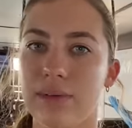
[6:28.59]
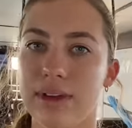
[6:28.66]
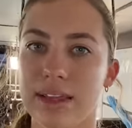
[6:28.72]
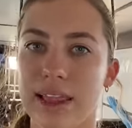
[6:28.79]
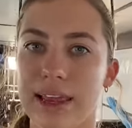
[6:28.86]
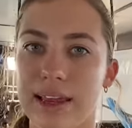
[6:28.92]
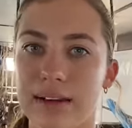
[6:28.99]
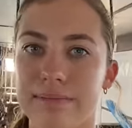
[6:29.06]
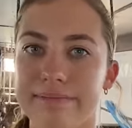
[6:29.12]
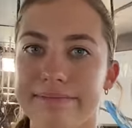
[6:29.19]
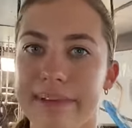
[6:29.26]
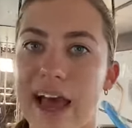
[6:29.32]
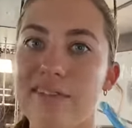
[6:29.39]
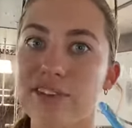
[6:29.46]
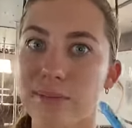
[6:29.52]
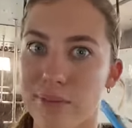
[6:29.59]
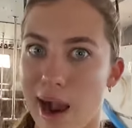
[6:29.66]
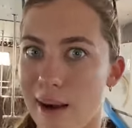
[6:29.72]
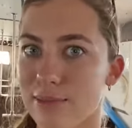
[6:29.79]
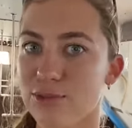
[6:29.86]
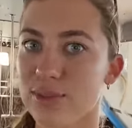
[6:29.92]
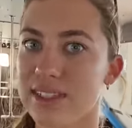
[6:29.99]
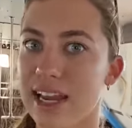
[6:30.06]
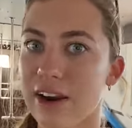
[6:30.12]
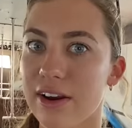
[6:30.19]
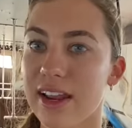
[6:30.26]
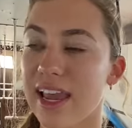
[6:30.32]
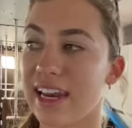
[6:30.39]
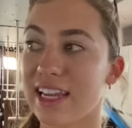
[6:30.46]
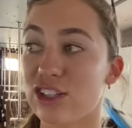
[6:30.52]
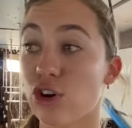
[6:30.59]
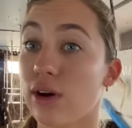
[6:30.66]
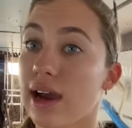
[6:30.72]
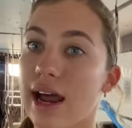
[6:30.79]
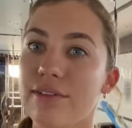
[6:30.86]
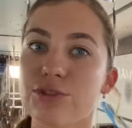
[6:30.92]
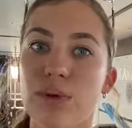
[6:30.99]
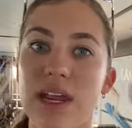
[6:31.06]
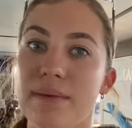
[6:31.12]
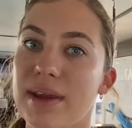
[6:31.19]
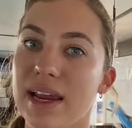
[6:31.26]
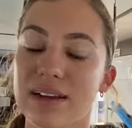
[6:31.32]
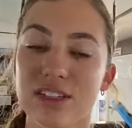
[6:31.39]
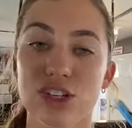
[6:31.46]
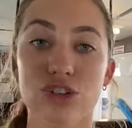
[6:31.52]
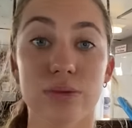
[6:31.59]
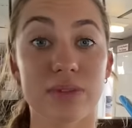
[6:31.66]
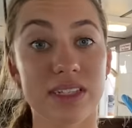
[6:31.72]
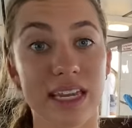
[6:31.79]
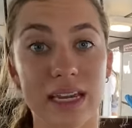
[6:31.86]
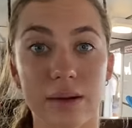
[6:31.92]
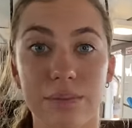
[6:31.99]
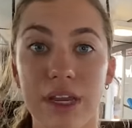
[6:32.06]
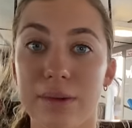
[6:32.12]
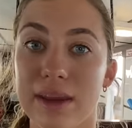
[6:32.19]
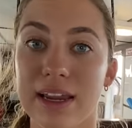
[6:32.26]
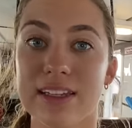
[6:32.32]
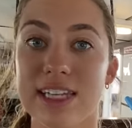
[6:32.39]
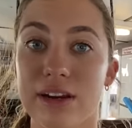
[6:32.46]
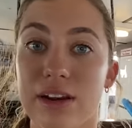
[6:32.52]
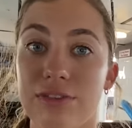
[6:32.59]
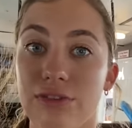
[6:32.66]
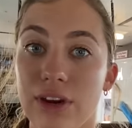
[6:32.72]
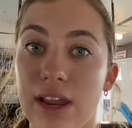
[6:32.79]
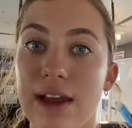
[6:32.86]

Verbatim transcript: We like have some problems with dairy, and he's going out of his way to make us a shrimp scampi and make it dairy-free.